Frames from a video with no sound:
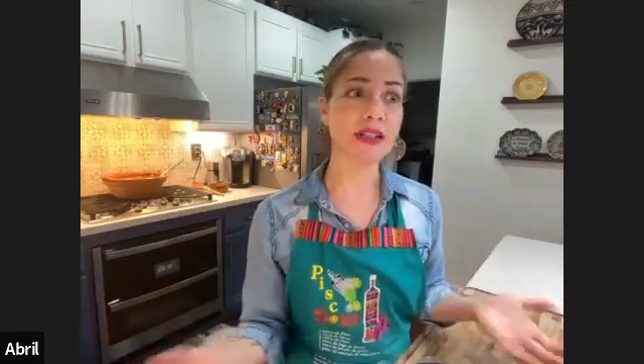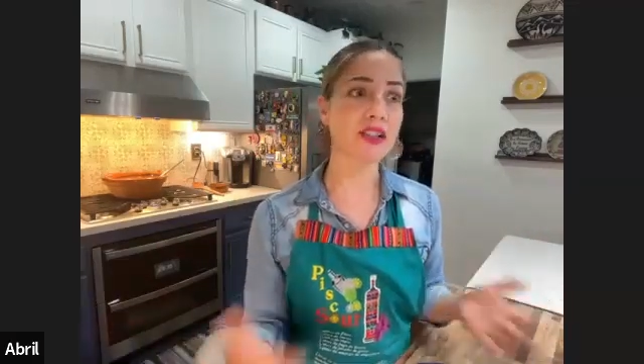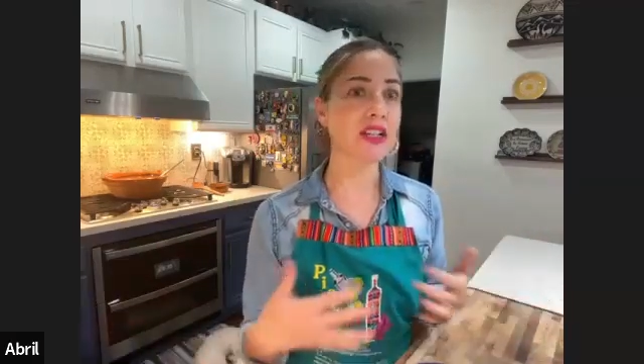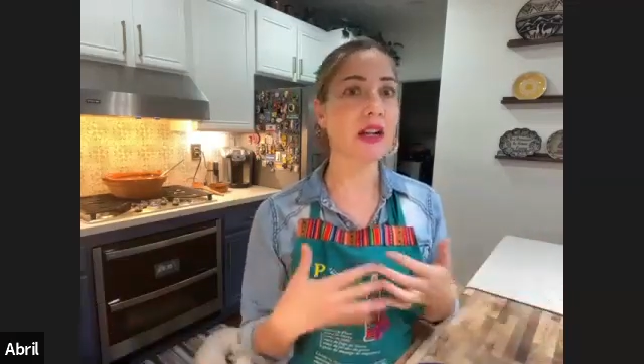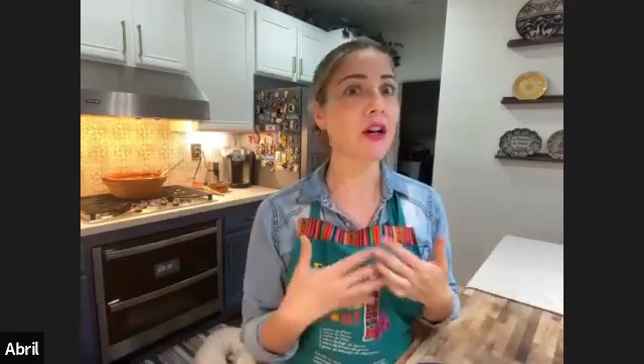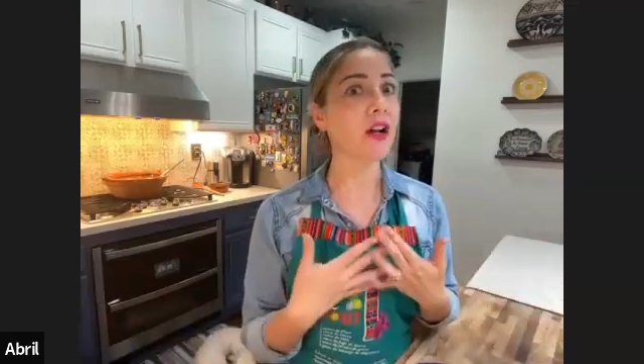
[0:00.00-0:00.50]

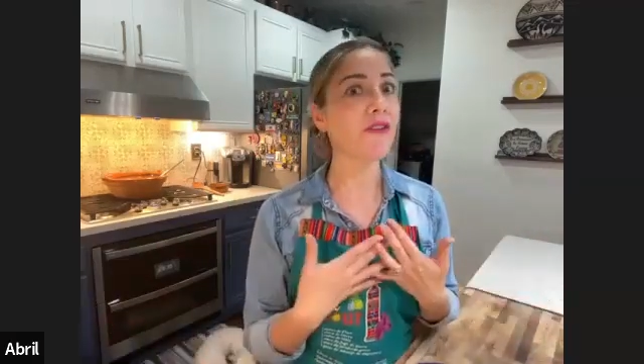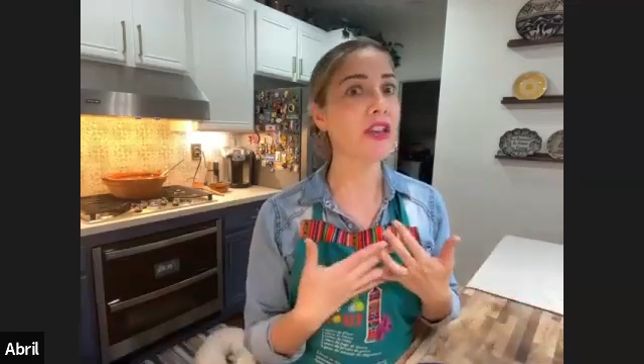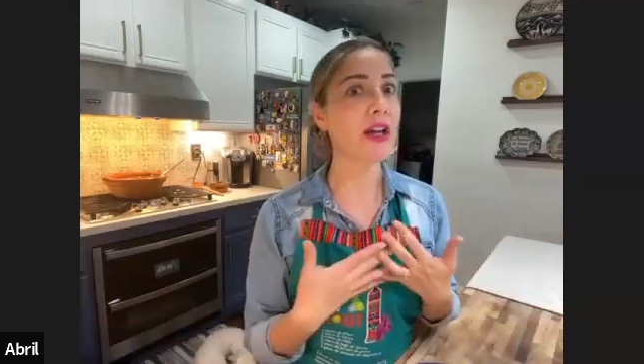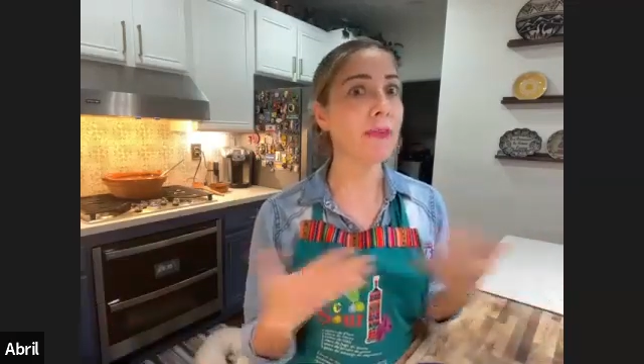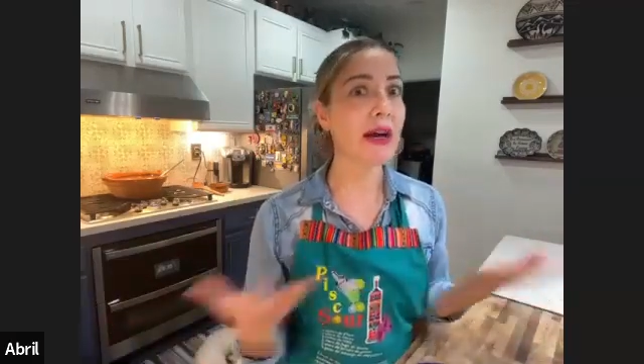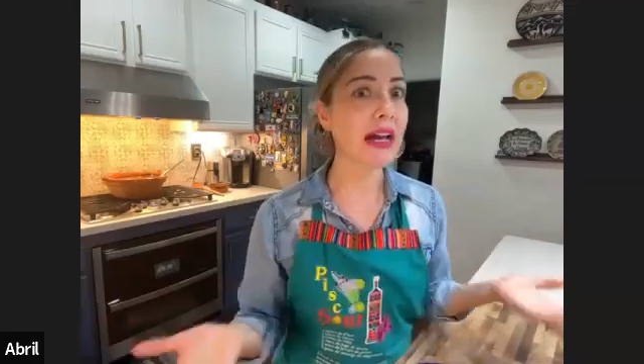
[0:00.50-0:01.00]
There's a lot of
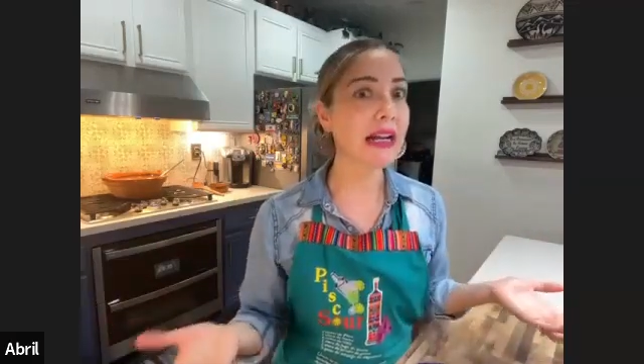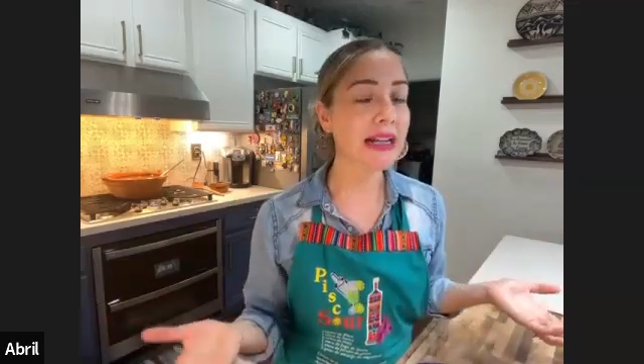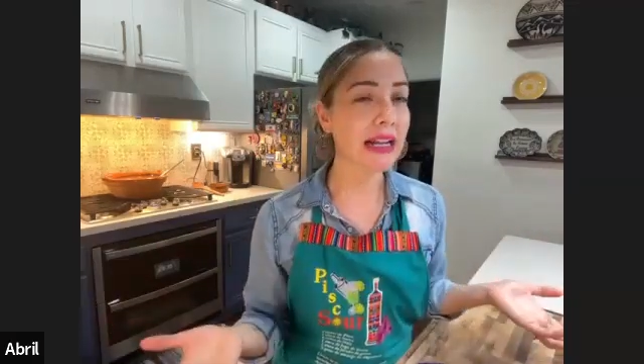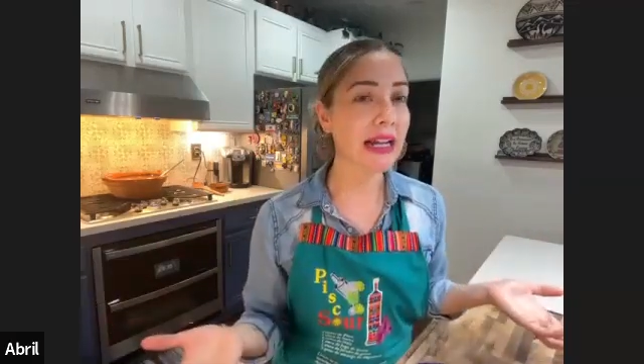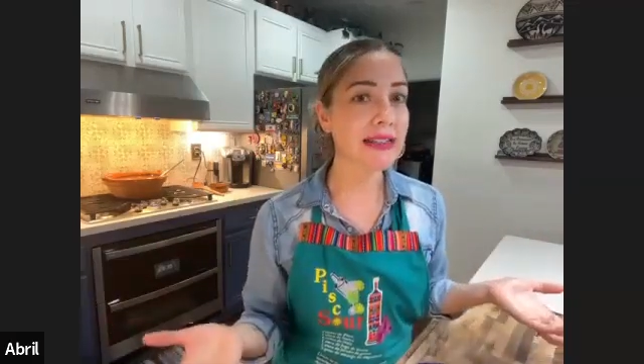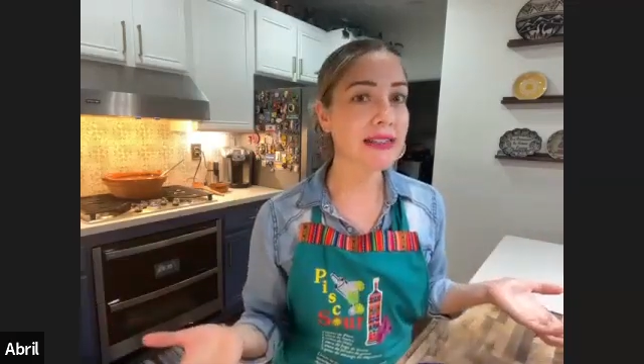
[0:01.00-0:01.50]
tamal
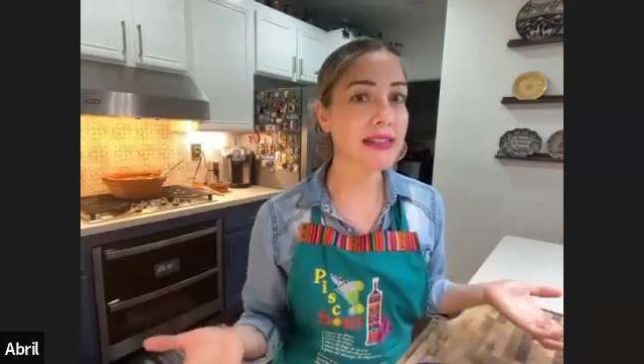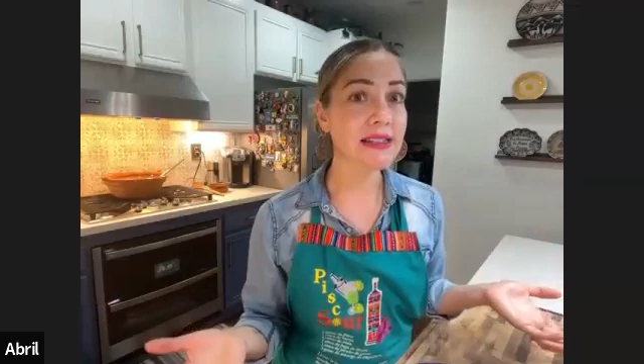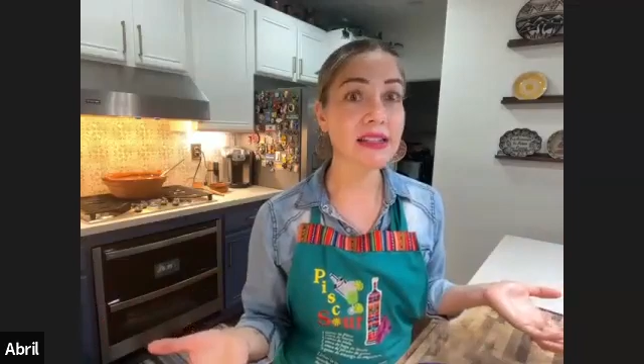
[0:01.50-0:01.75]
classes.